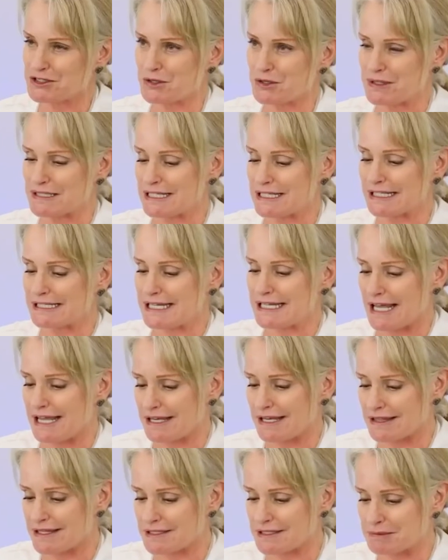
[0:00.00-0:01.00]
So as I
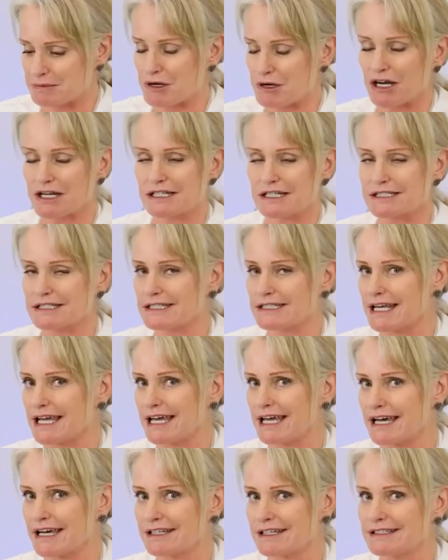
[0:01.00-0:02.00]
take this product in
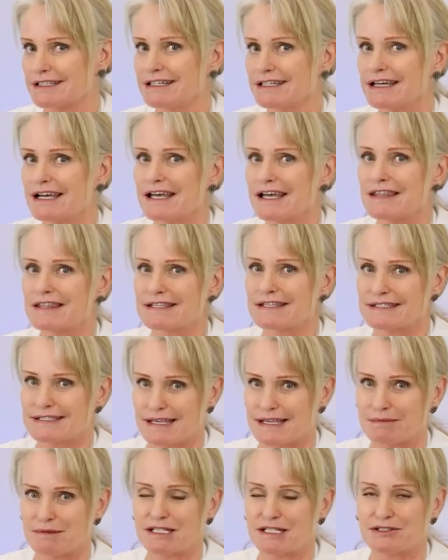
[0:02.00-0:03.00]
hand, the
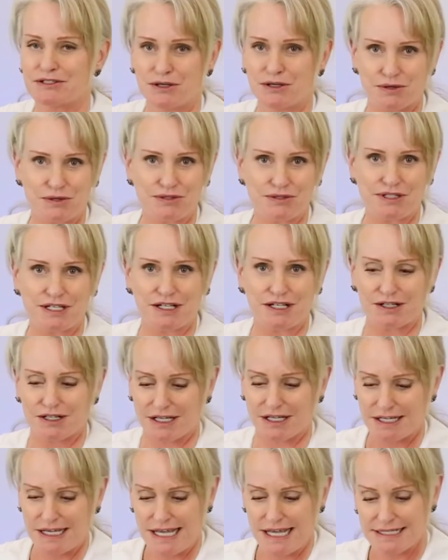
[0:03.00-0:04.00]
Zemits
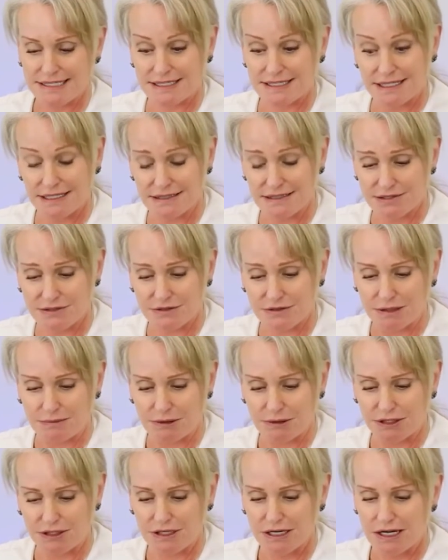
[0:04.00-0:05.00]
SonoSilk Skin
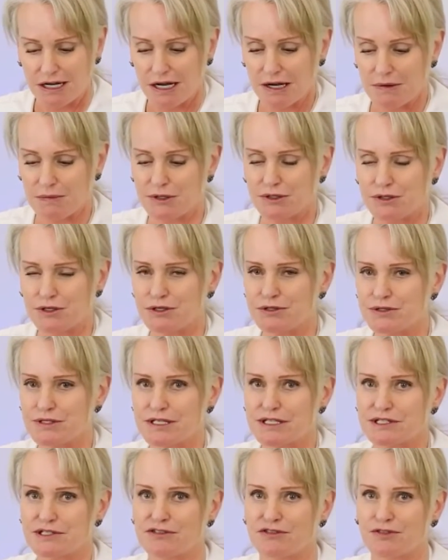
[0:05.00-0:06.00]
Scrubber, I wonder,
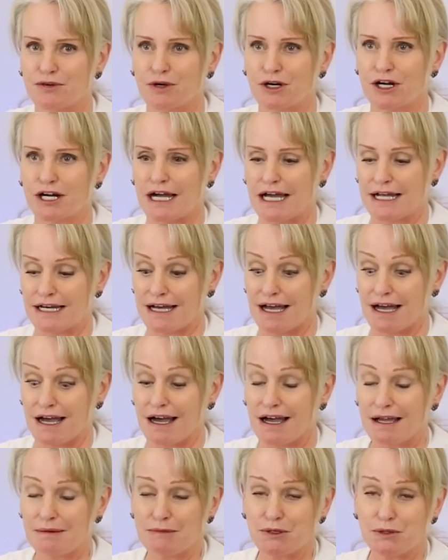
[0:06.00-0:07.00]
who's this for? And
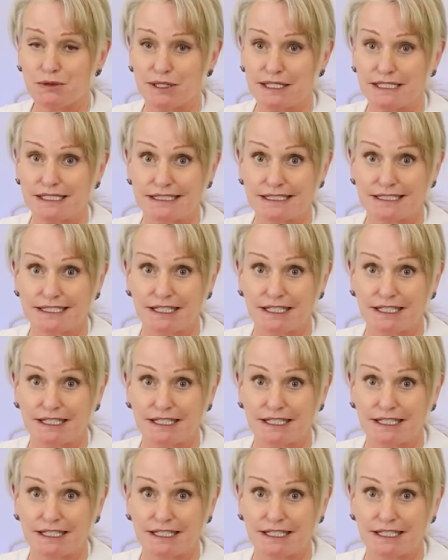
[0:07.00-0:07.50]
I'm going to